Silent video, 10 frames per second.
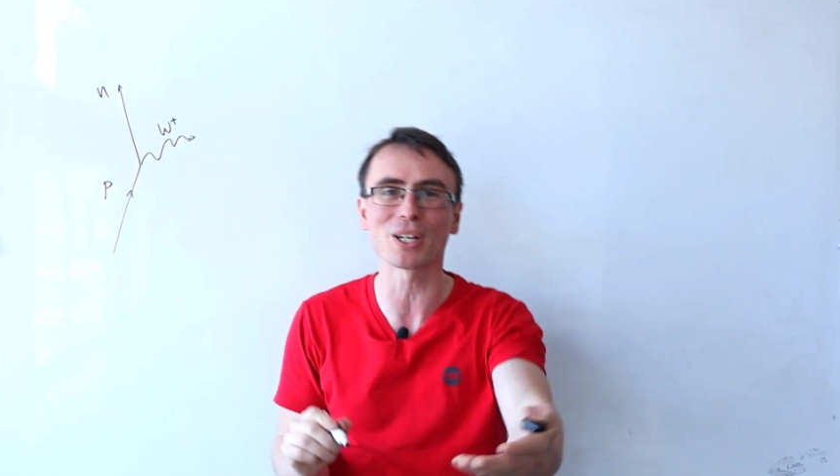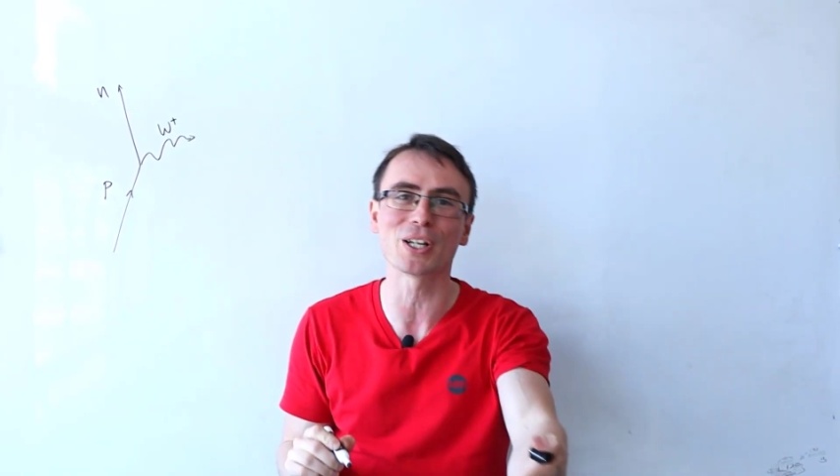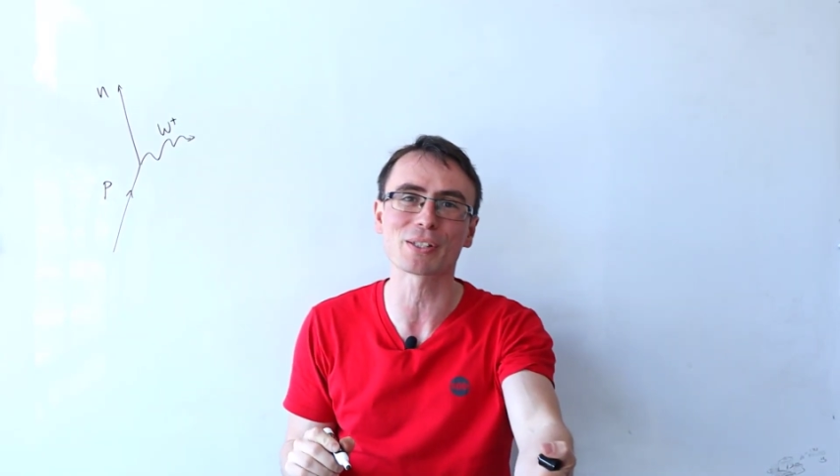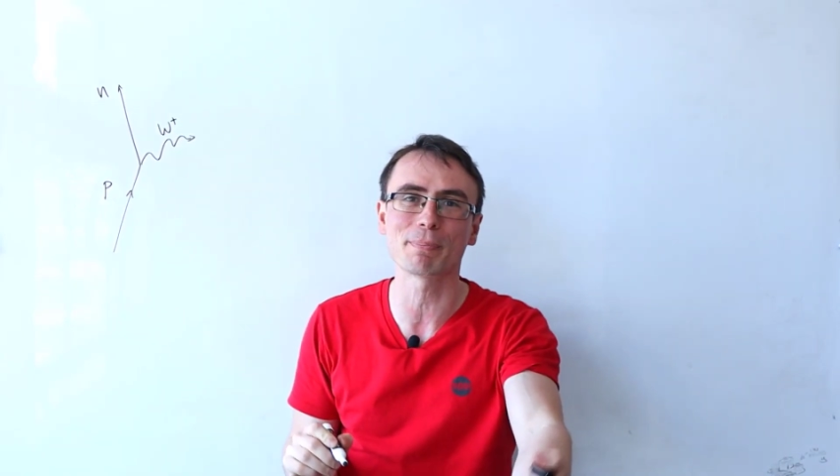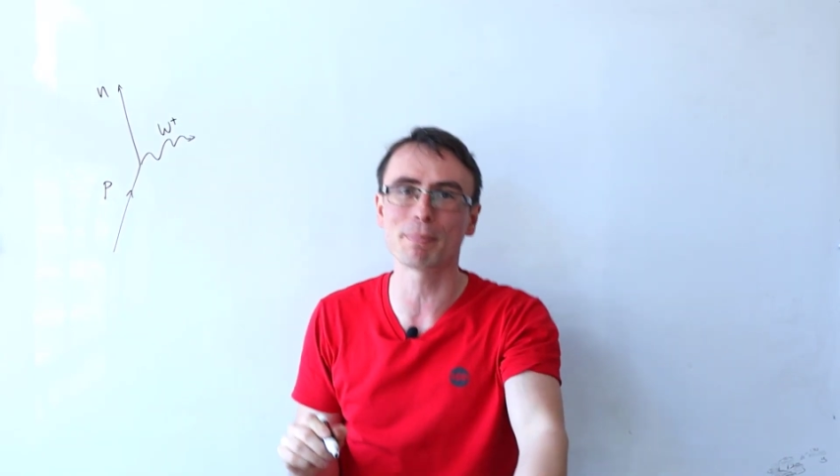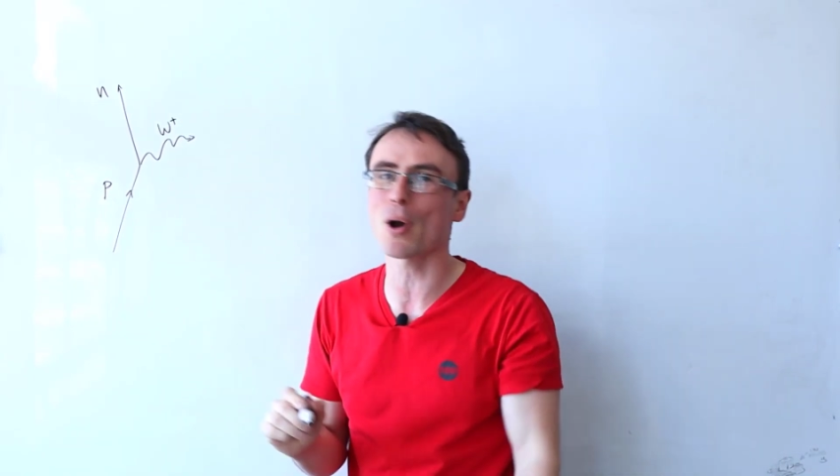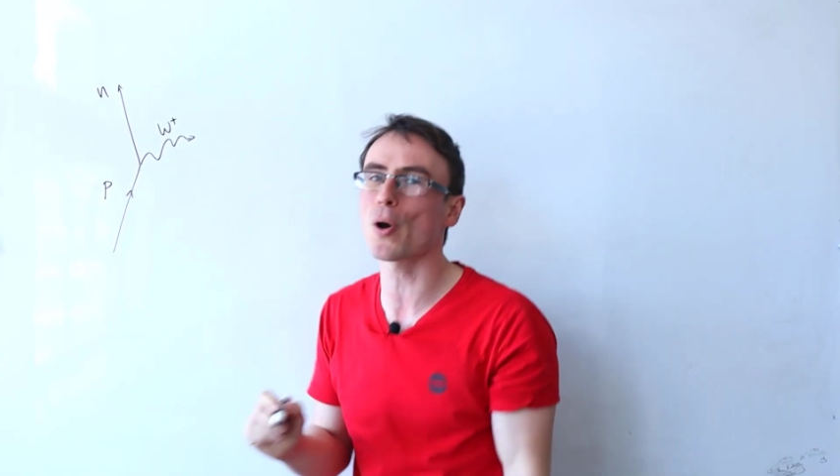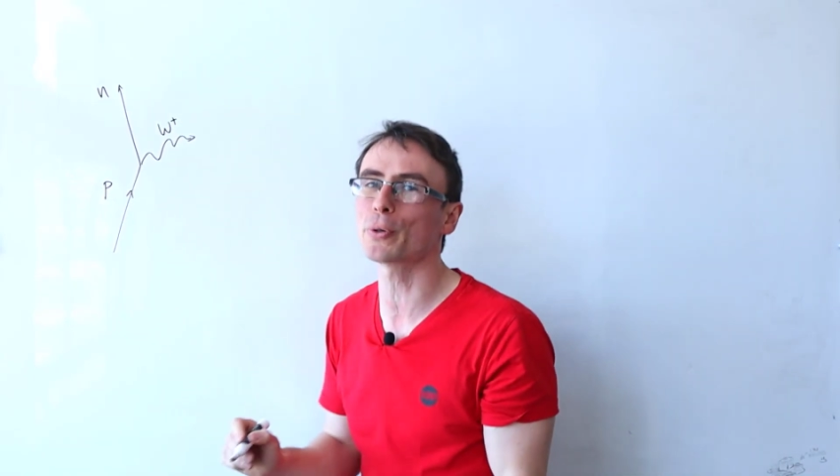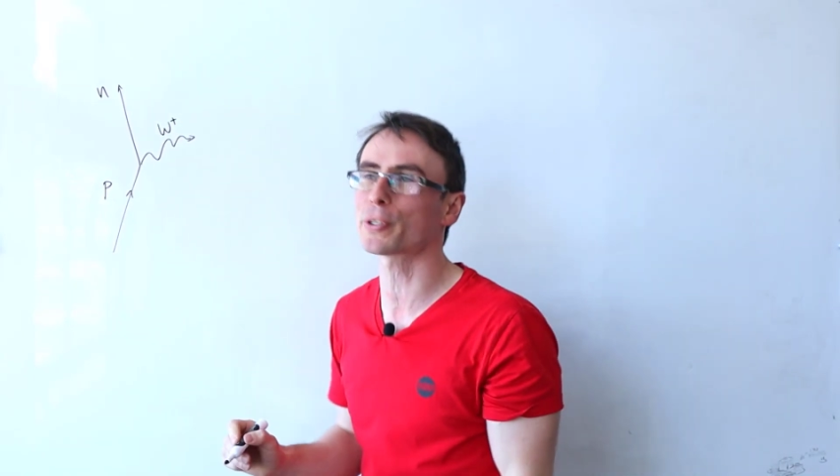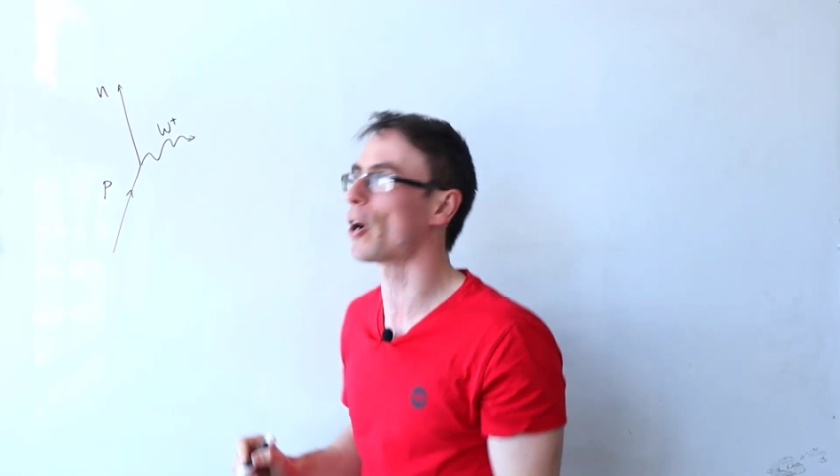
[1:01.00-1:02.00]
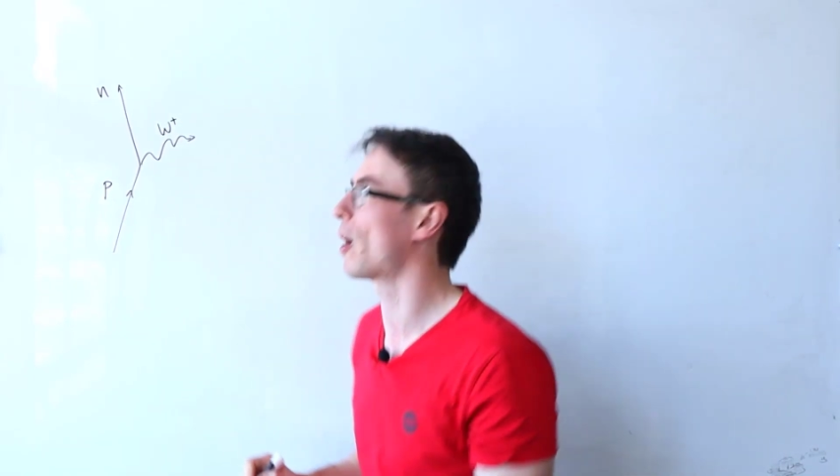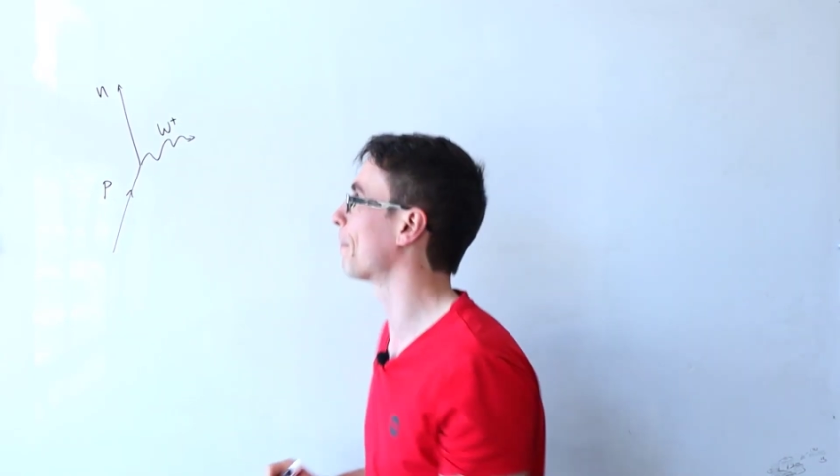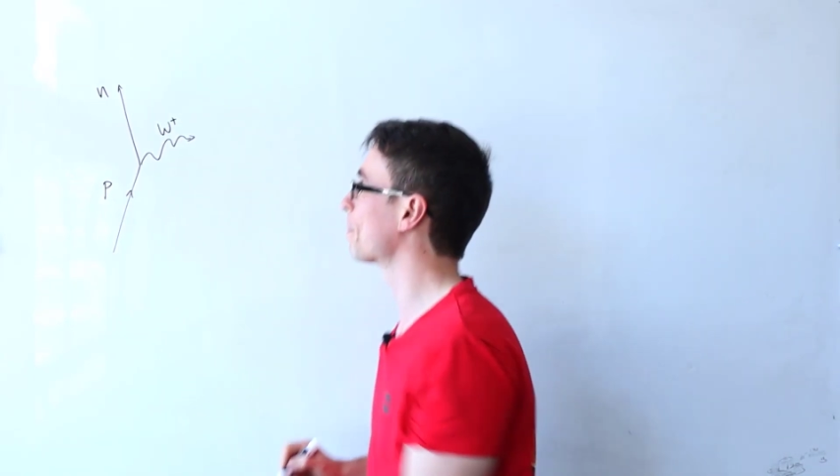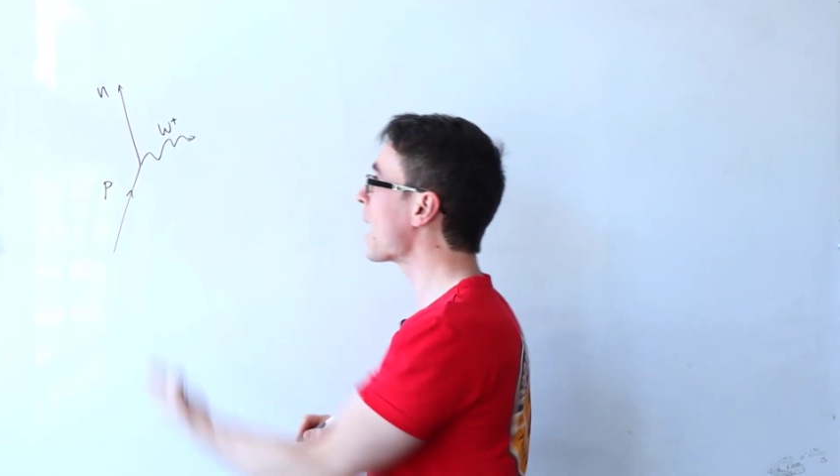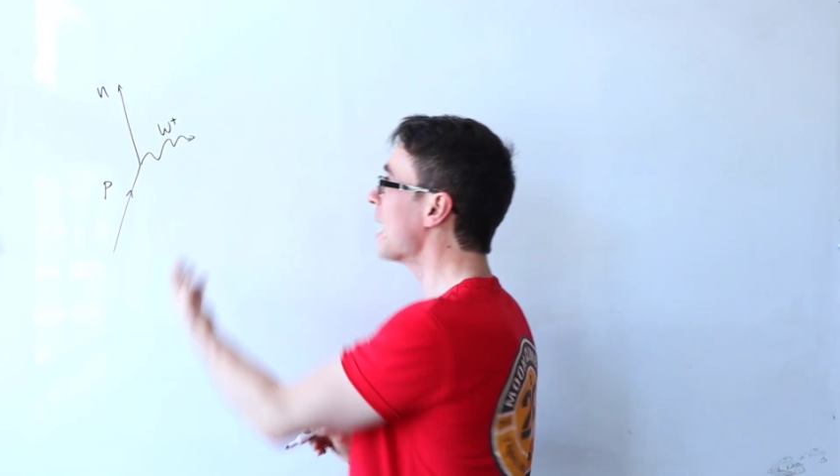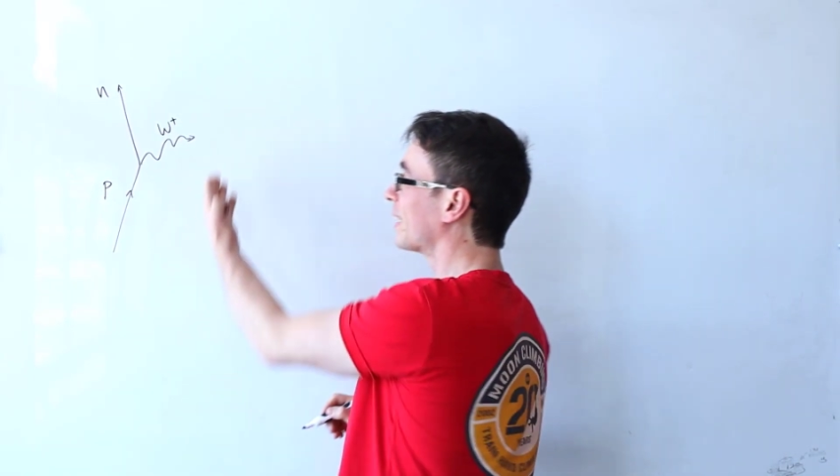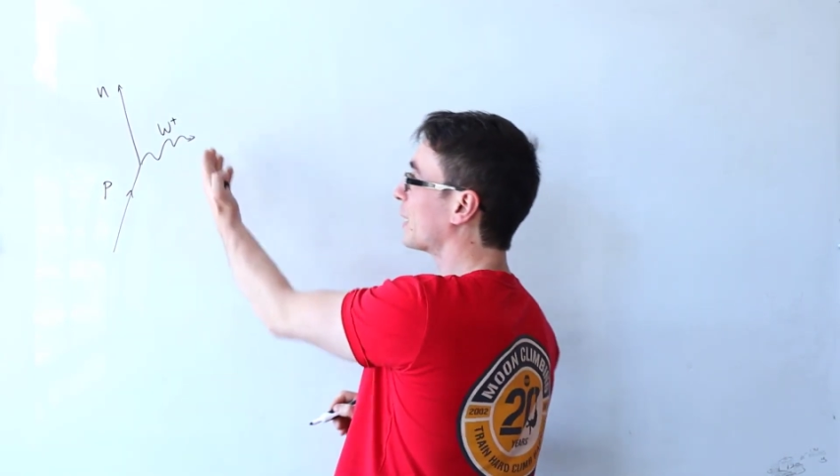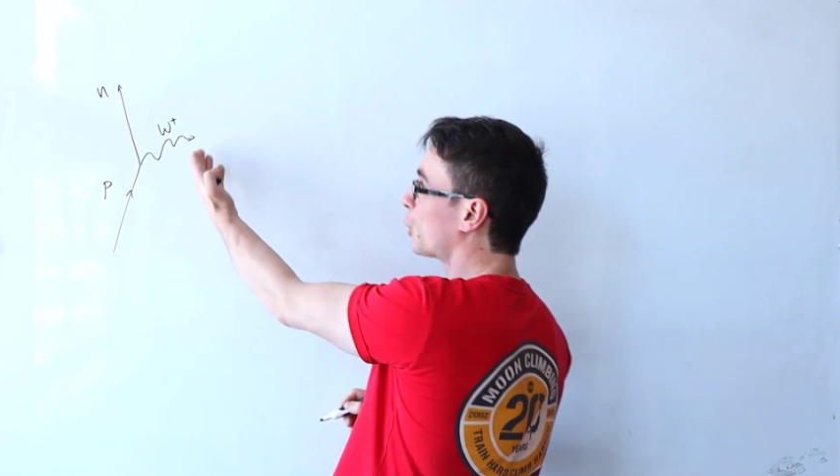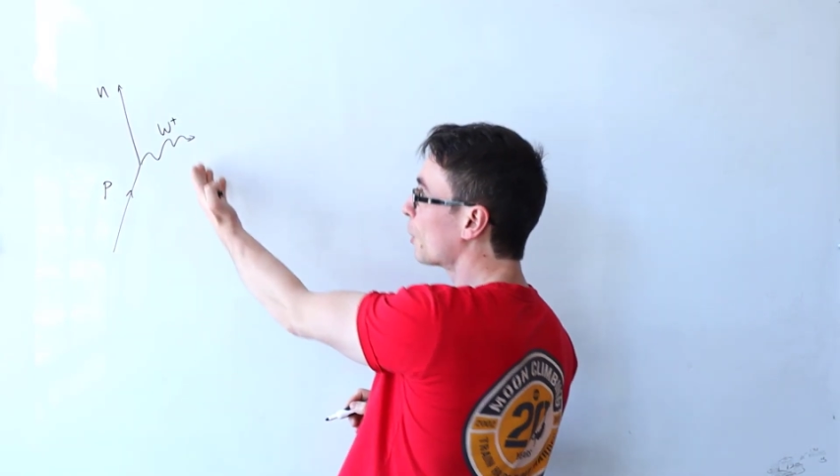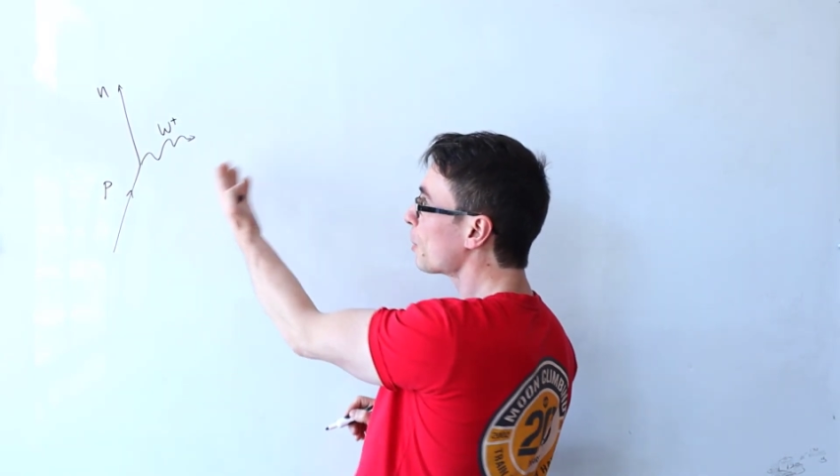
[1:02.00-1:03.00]
plus boson.
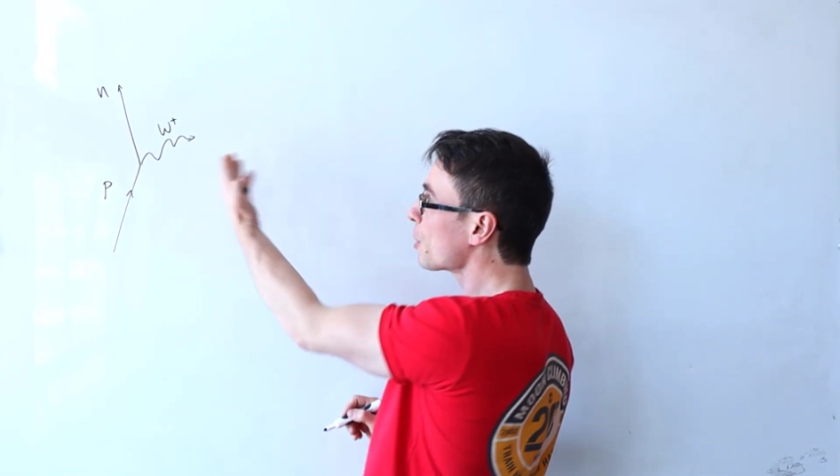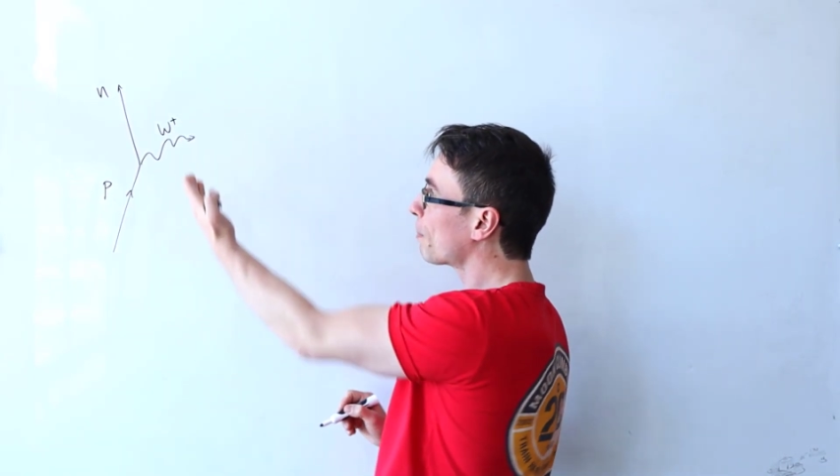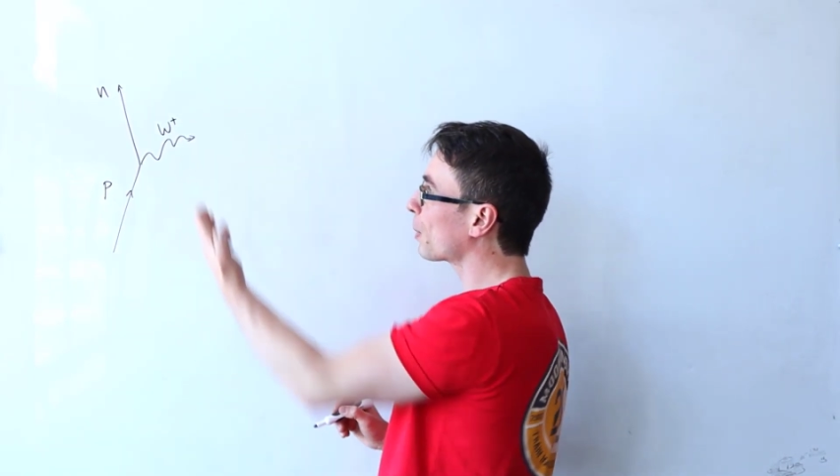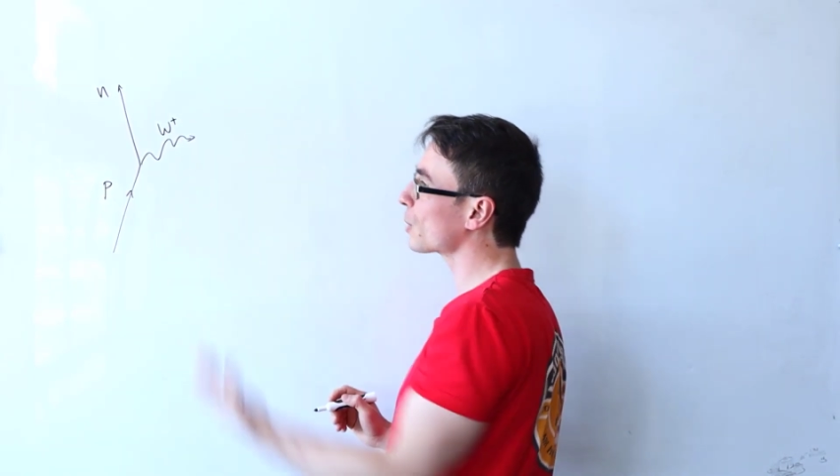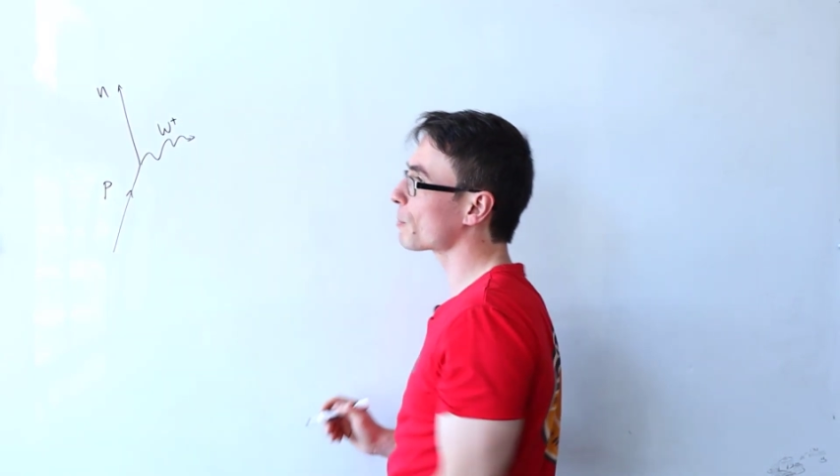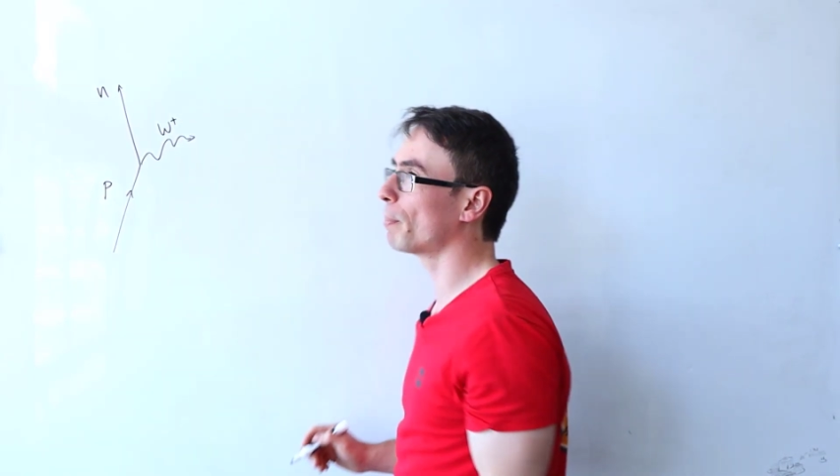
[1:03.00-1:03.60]
The W plus